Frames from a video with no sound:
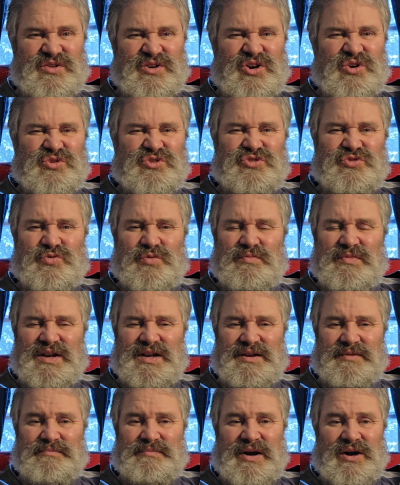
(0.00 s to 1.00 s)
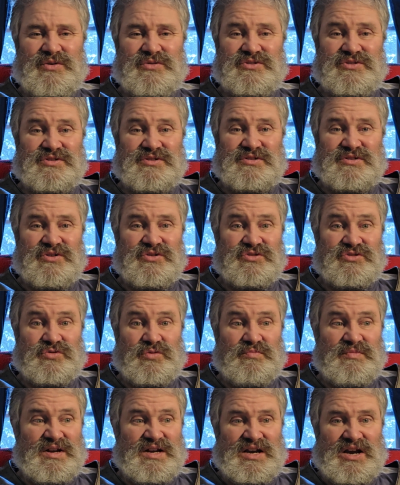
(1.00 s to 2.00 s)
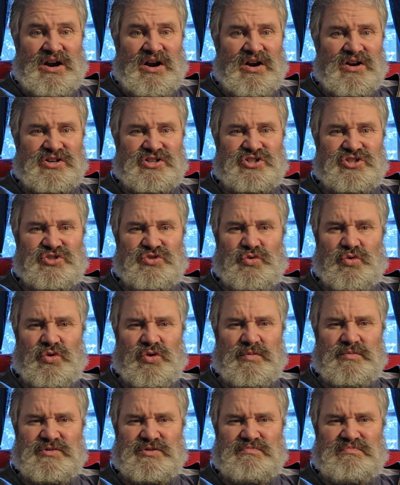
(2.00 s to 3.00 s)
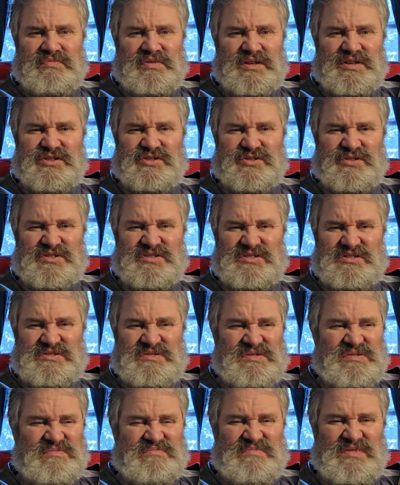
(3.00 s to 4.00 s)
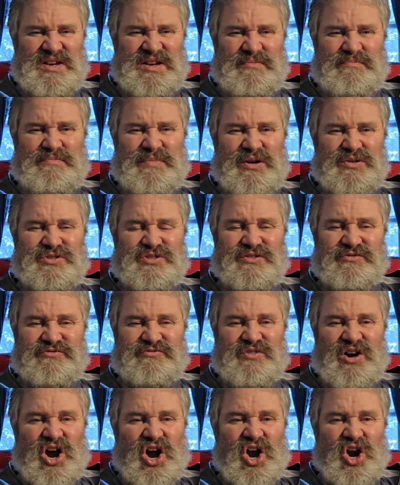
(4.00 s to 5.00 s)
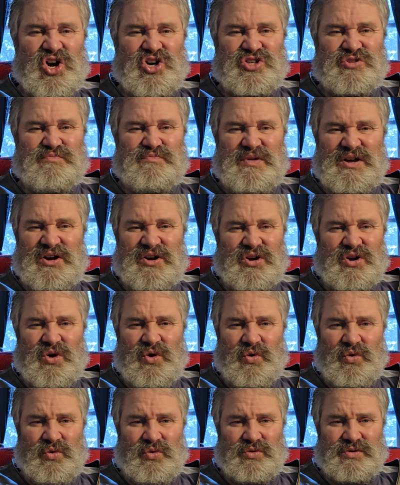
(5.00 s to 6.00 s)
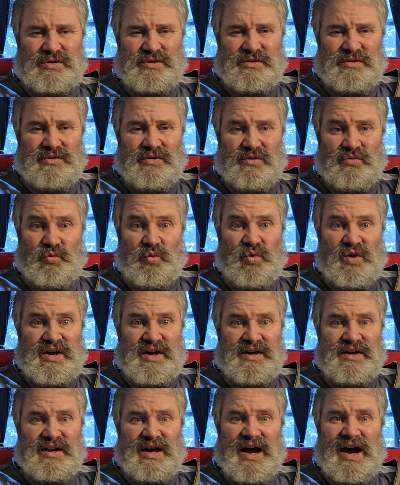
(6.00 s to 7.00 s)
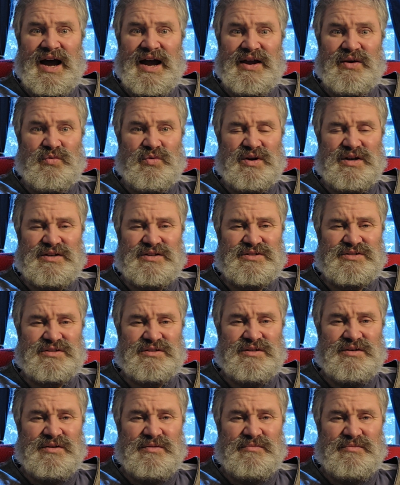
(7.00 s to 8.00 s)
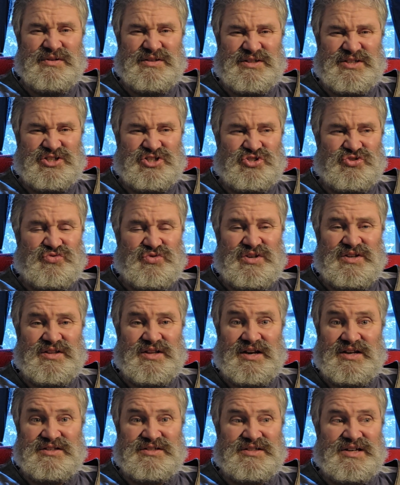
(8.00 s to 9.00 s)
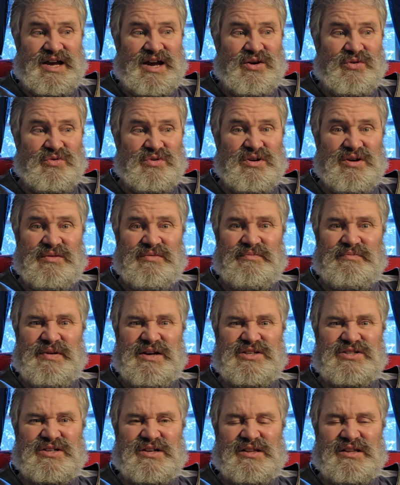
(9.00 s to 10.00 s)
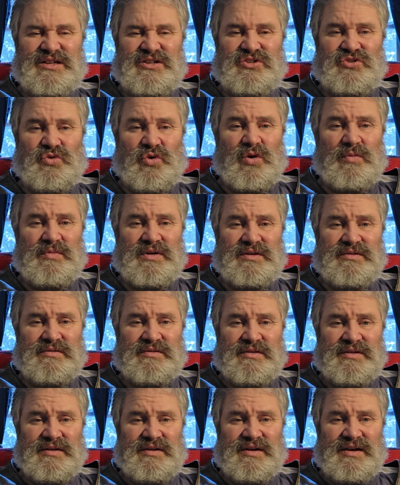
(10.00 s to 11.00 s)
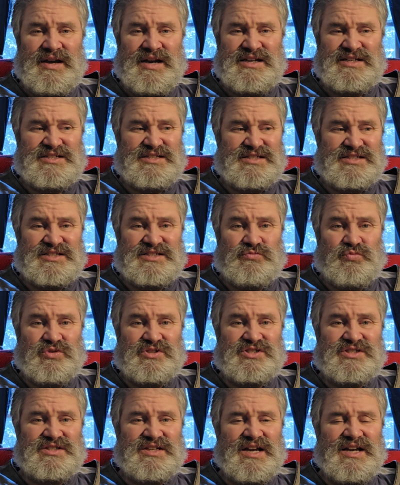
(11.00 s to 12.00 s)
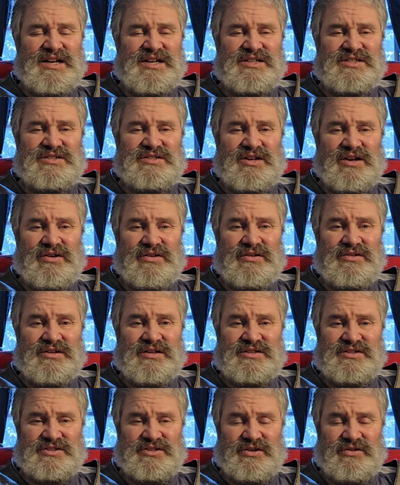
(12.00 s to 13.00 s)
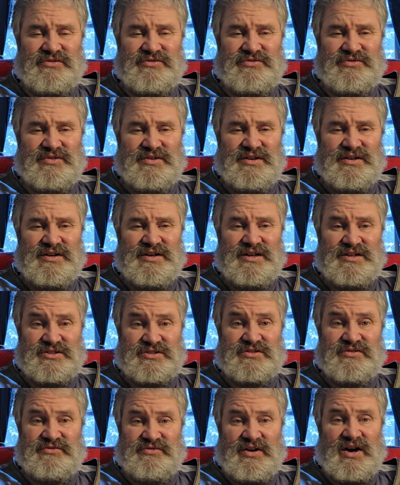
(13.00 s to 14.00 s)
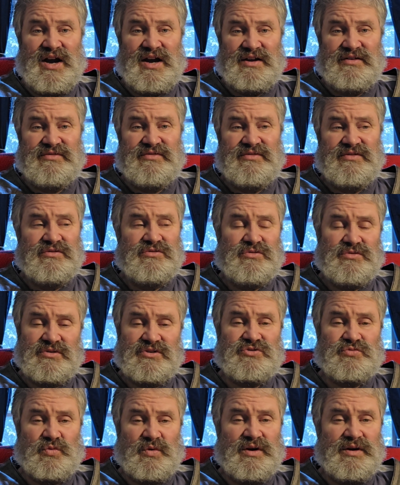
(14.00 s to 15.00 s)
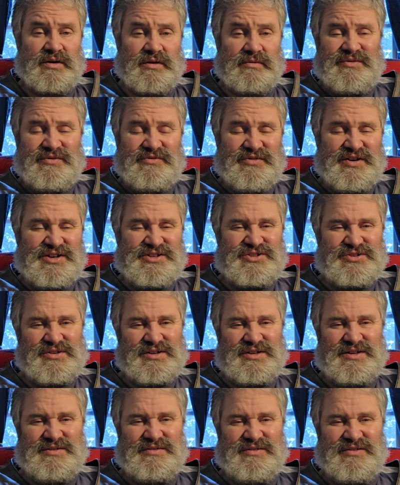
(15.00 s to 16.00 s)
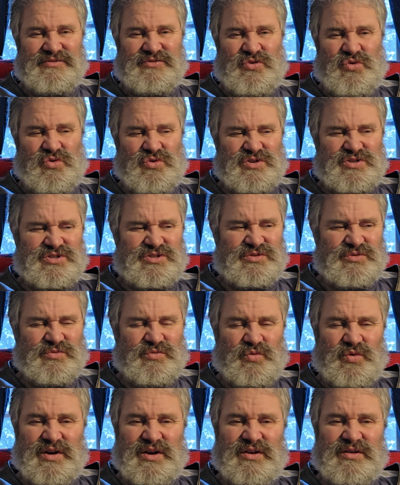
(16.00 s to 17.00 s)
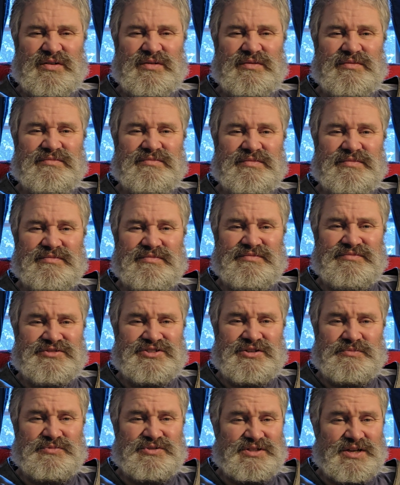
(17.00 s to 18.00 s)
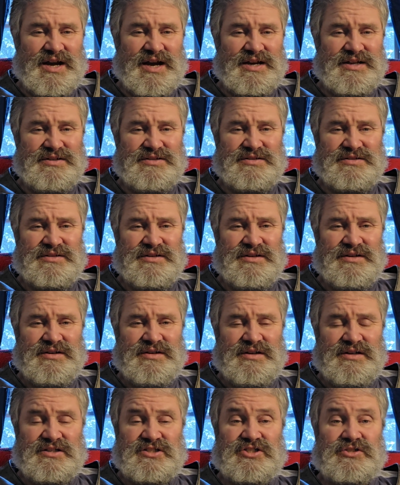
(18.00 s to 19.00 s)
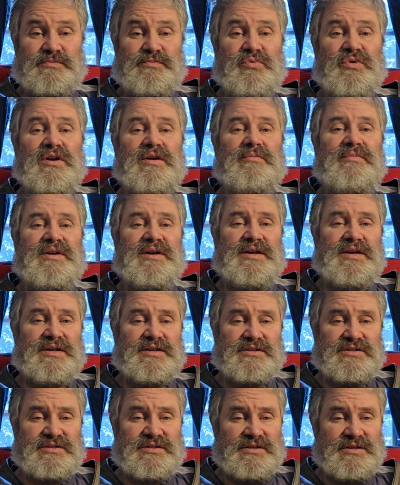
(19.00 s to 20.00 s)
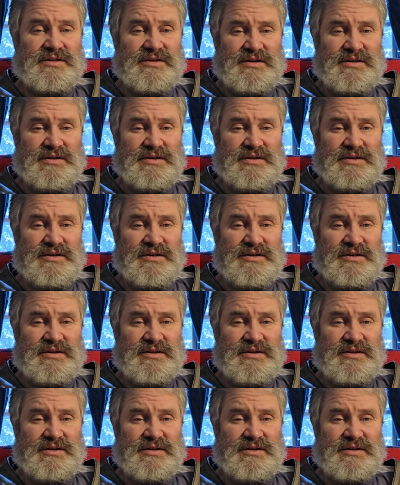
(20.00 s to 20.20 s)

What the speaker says: goes through many bouts, goes through many harsh storms, blizzards, many bouts of harsh, bitter cold, wind, high winds. But this tree that is now basically dormant has to withstand itself and survive through this winter. Eventually, of course, winter subsides and spring begins.